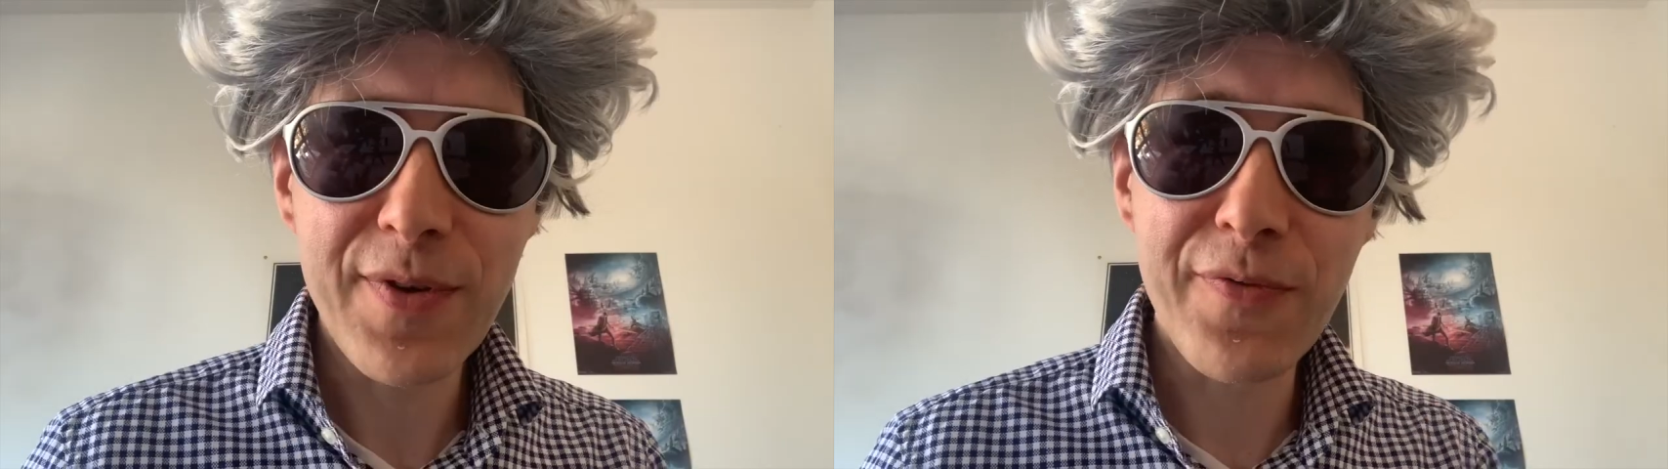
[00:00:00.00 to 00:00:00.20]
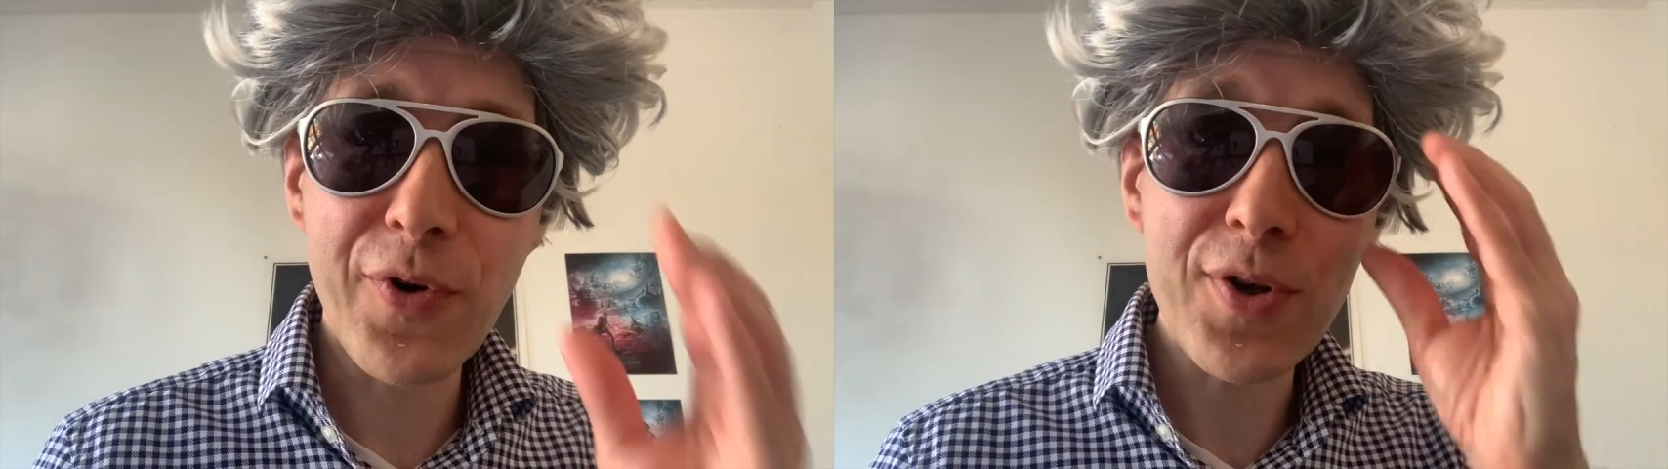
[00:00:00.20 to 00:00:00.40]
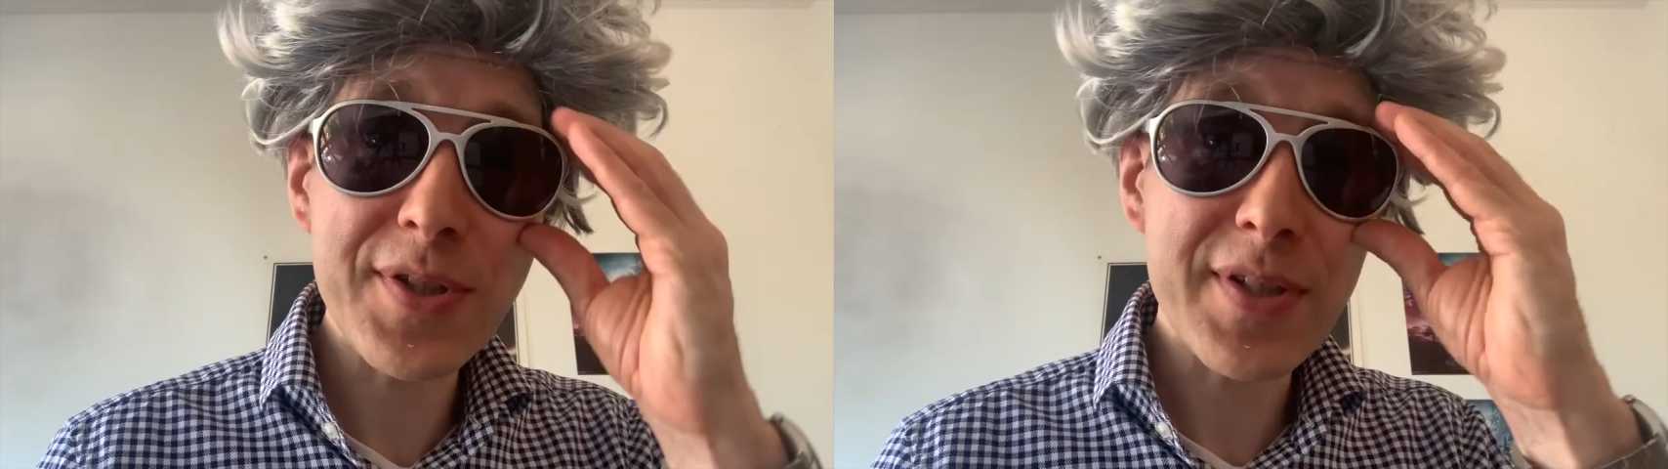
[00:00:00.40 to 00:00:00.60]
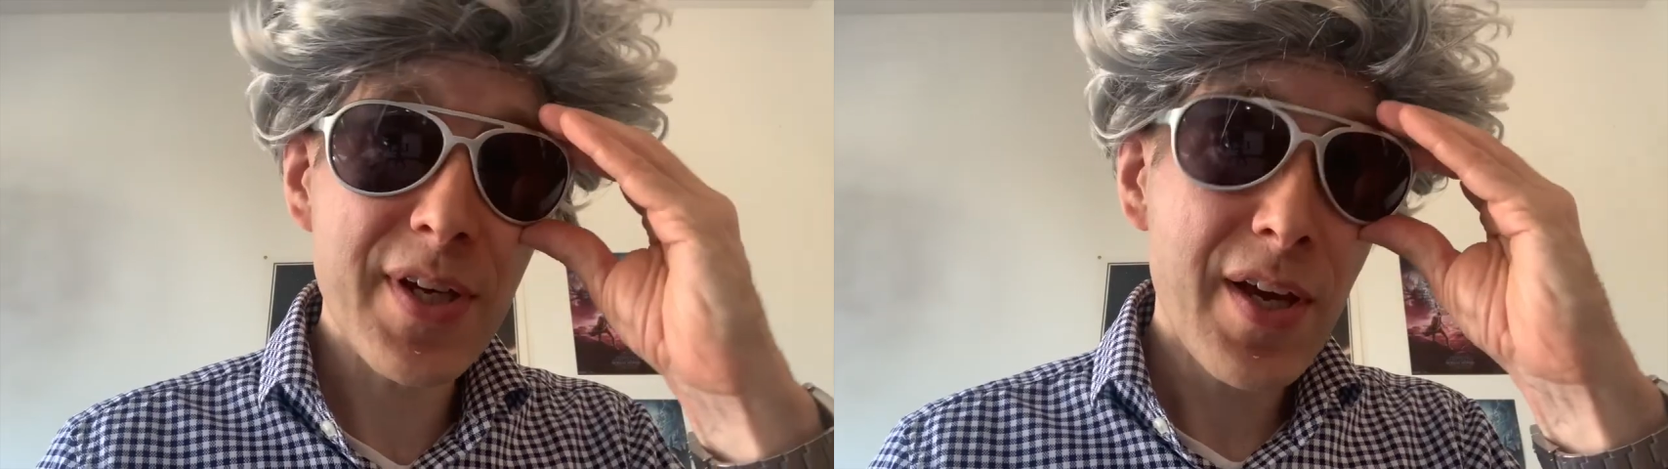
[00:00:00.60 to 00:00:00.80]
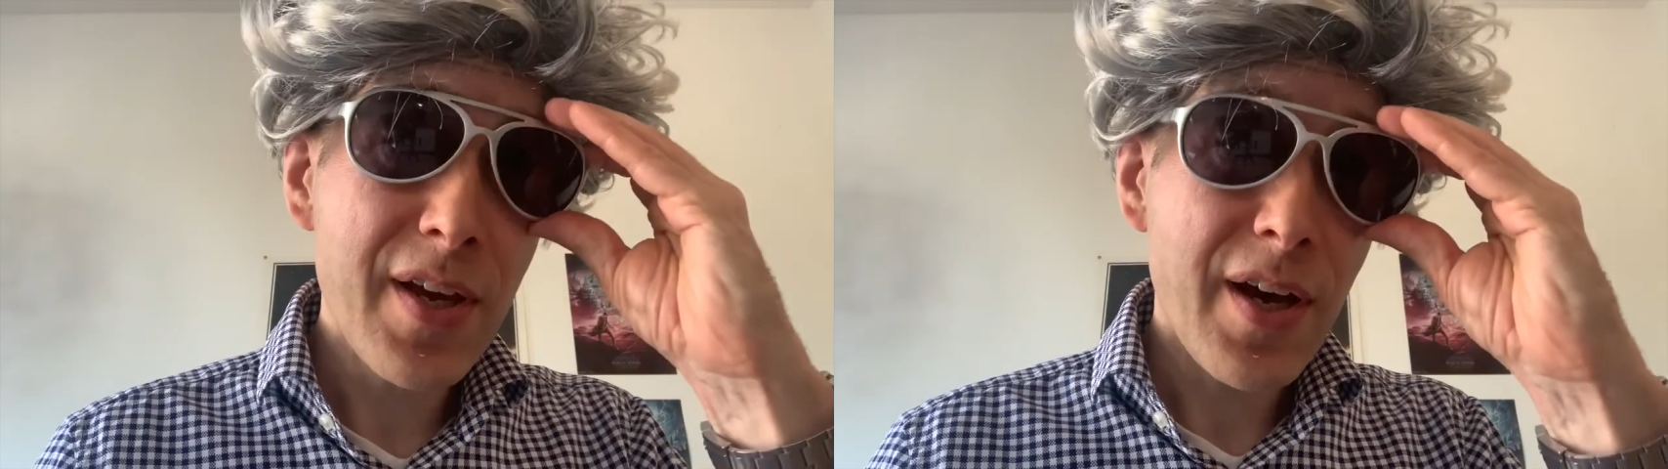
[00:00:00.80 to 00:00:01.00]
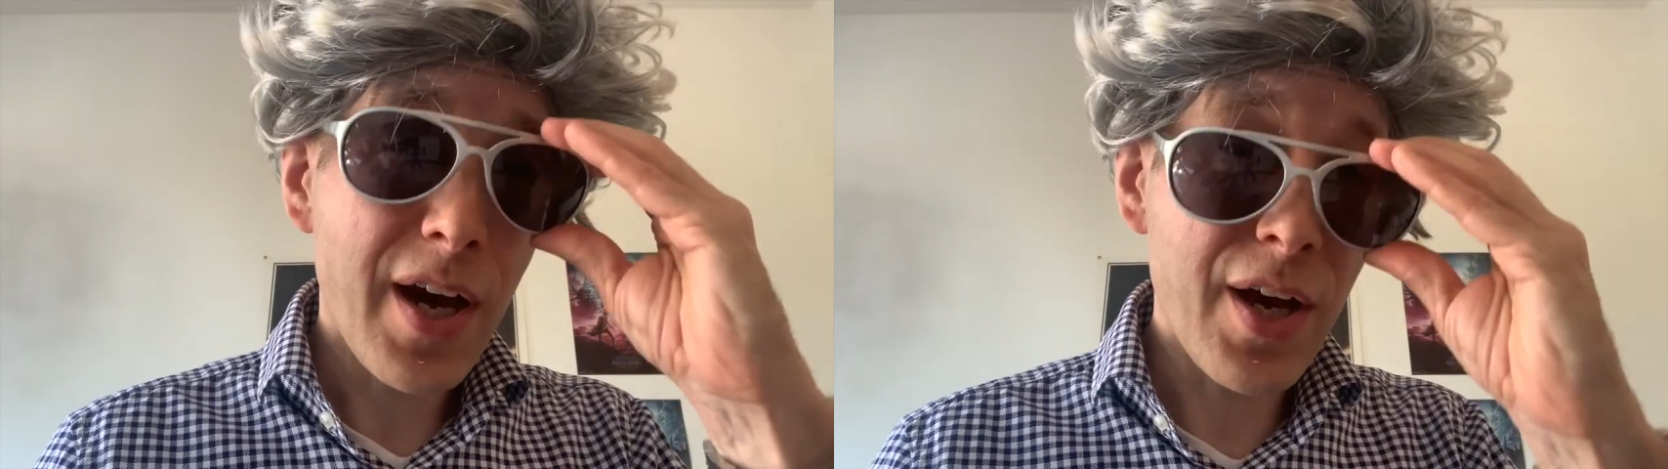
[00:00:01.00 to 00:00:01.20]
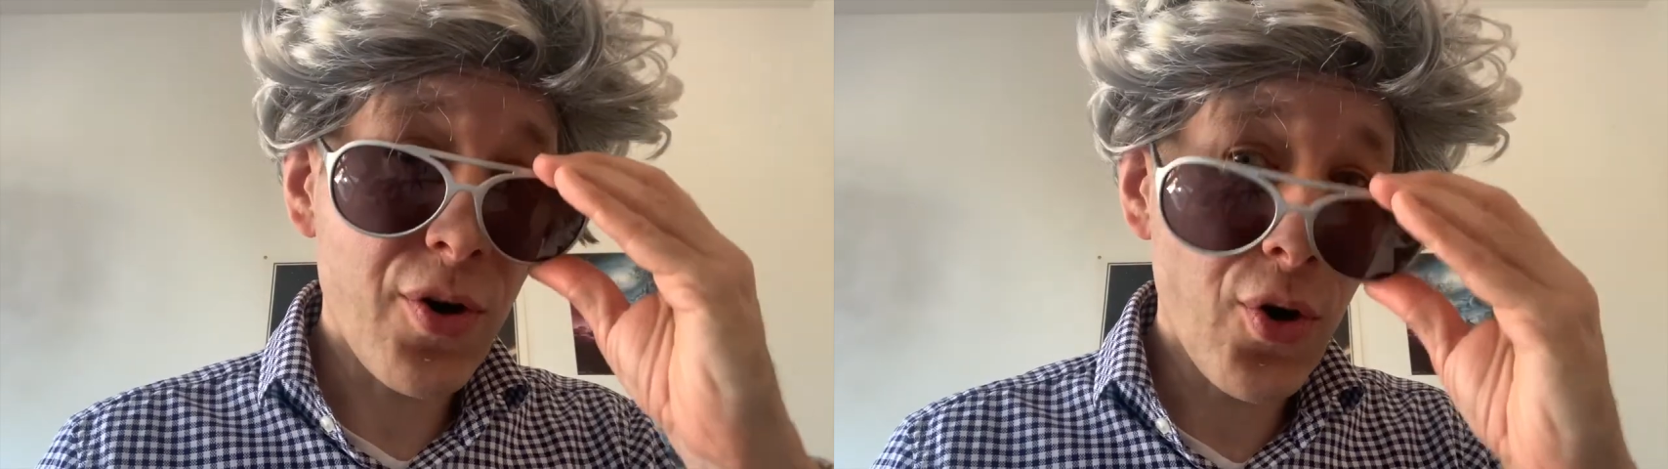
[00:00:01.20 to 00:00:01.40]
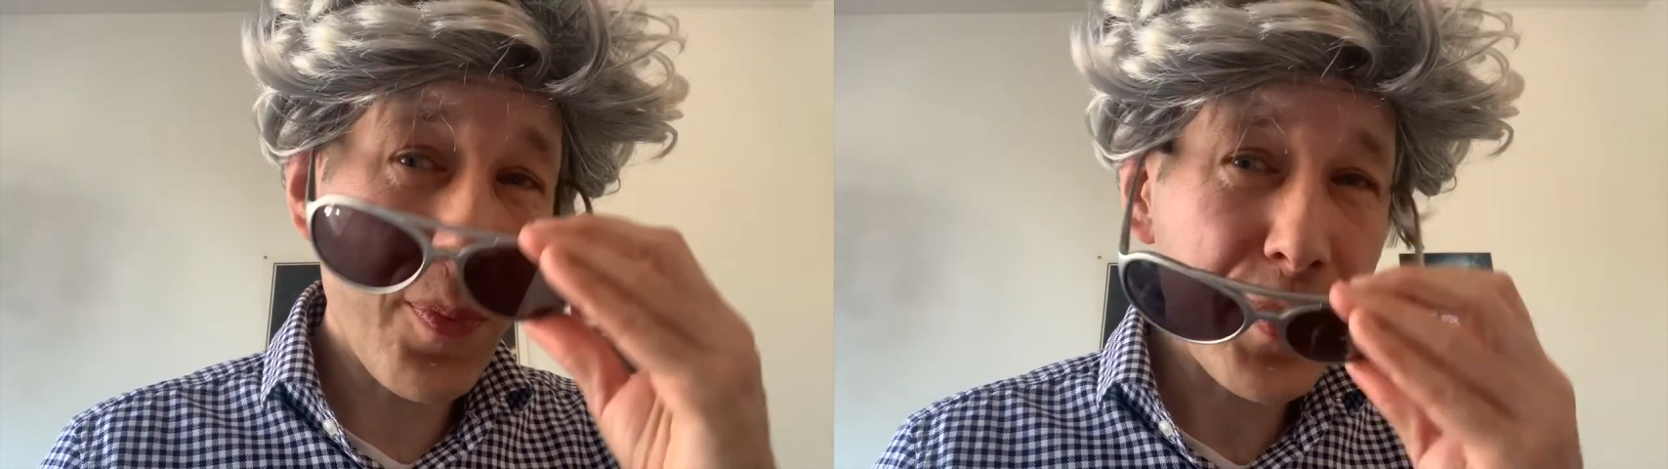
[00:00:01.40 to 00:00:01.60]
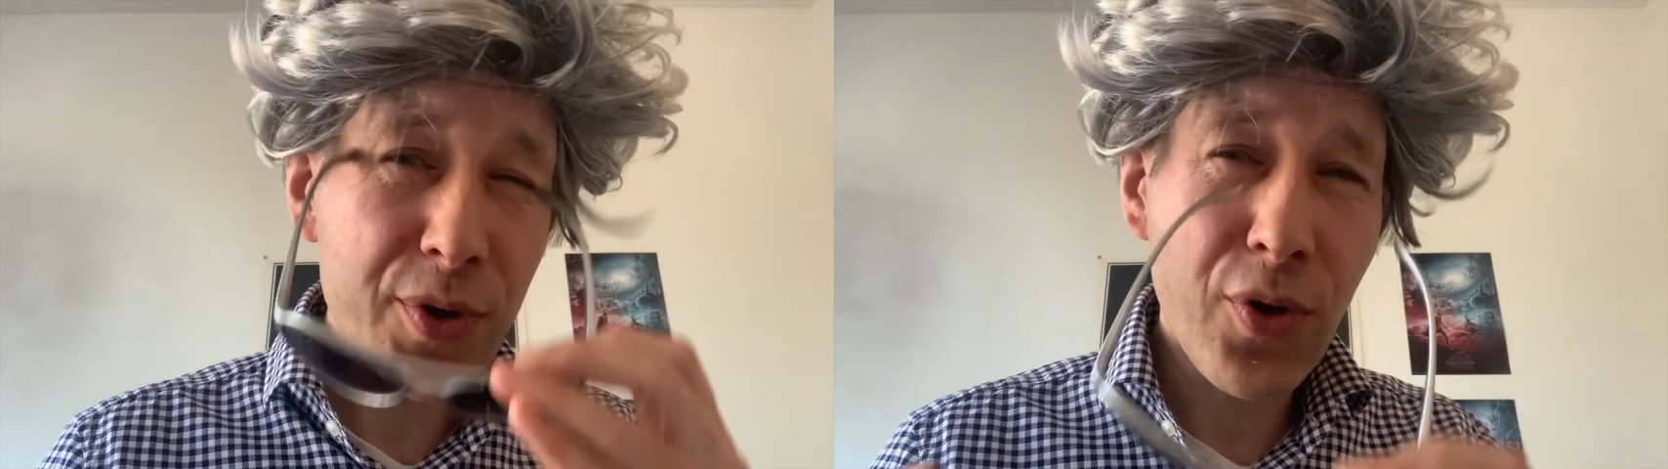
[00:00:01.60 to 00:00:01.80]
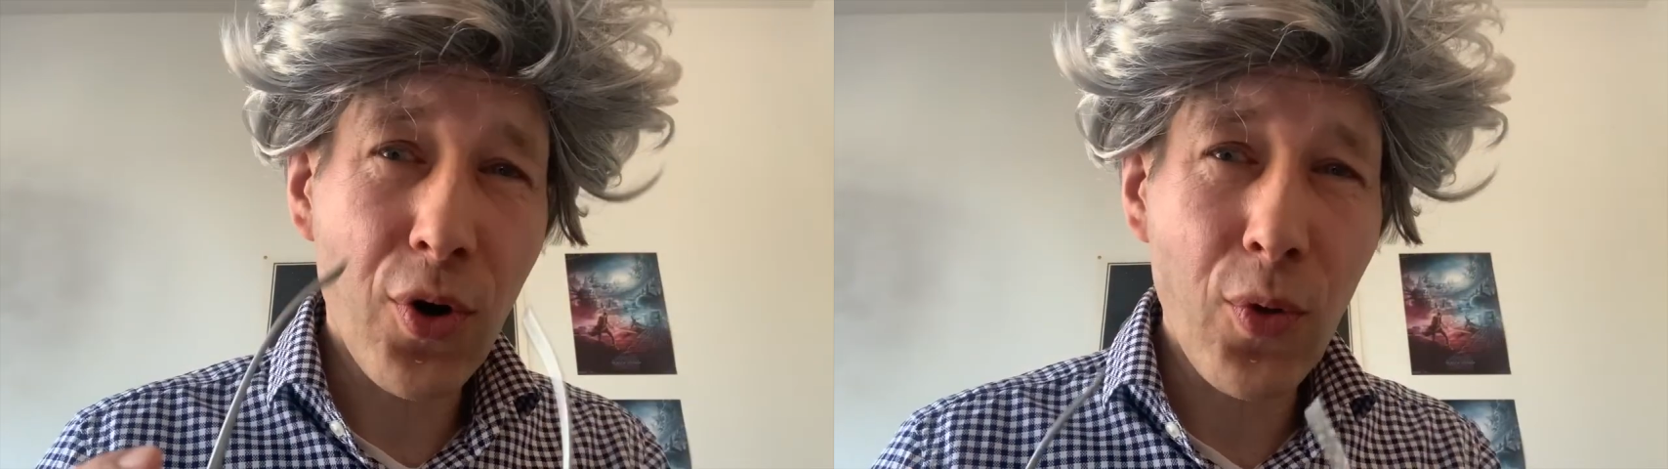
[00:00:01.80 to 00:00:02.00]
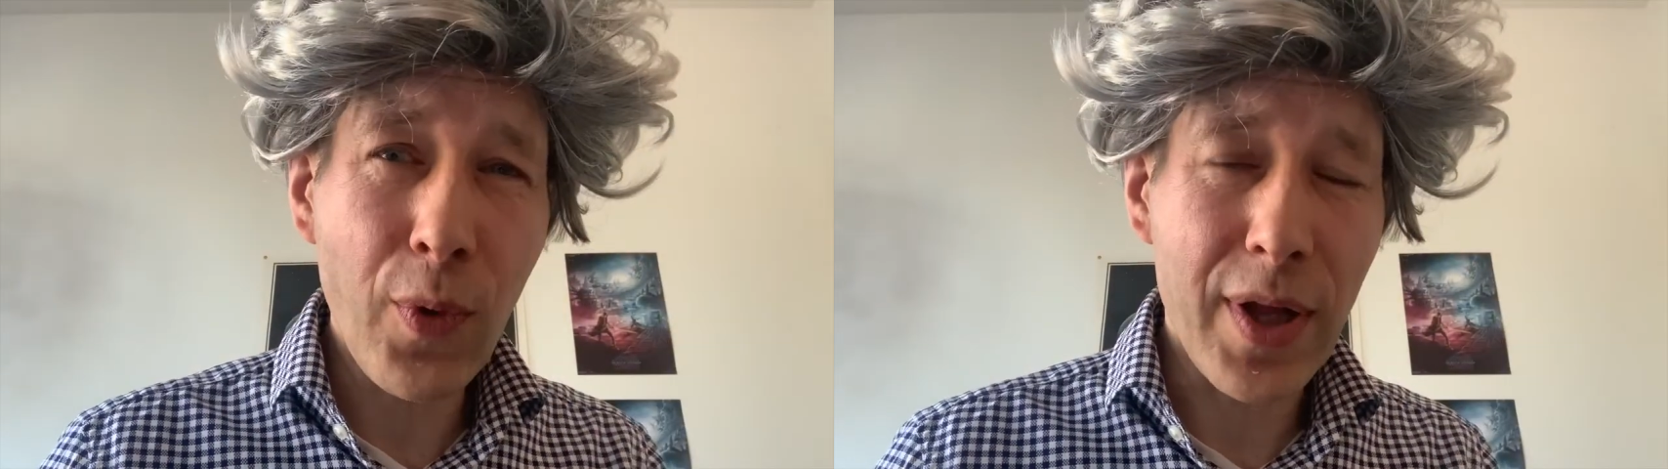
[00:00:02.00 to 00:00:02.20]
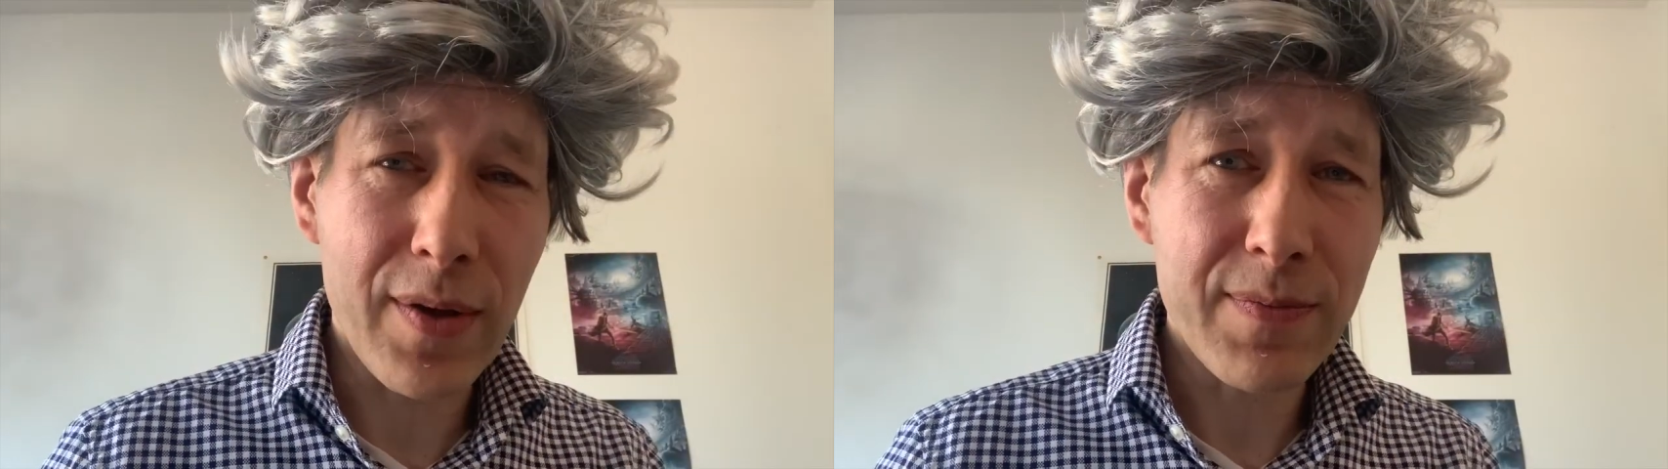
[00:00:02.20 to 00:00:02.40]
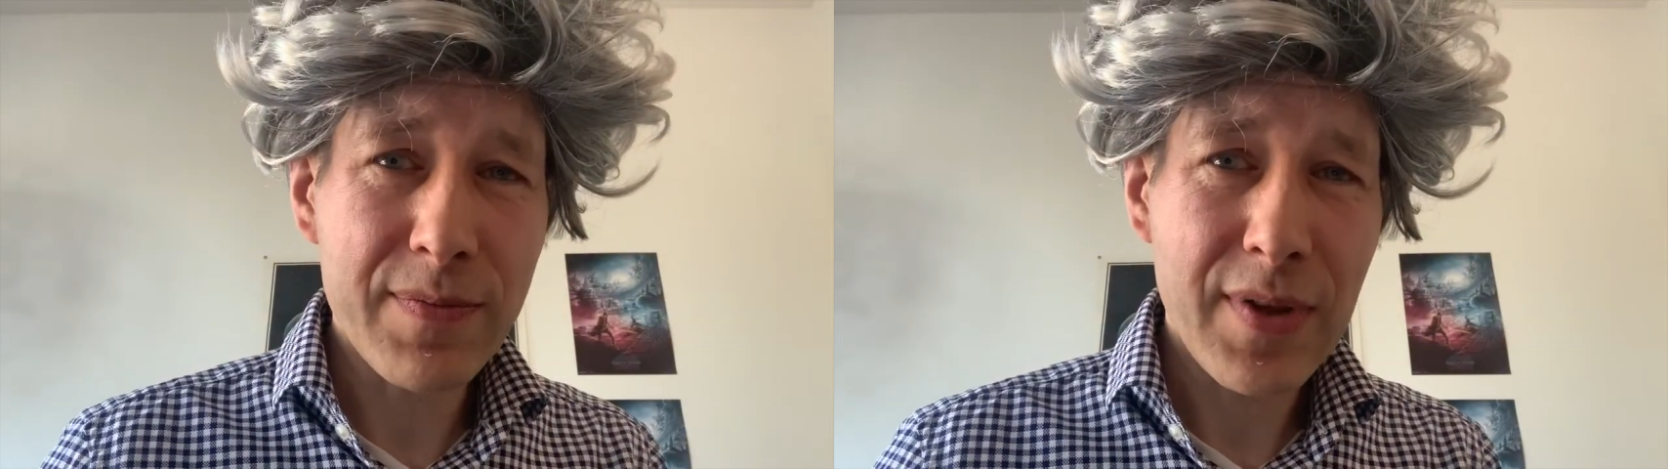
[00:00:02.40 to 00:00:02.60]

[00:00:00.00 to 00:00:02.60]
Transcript: First, I hope you're all well.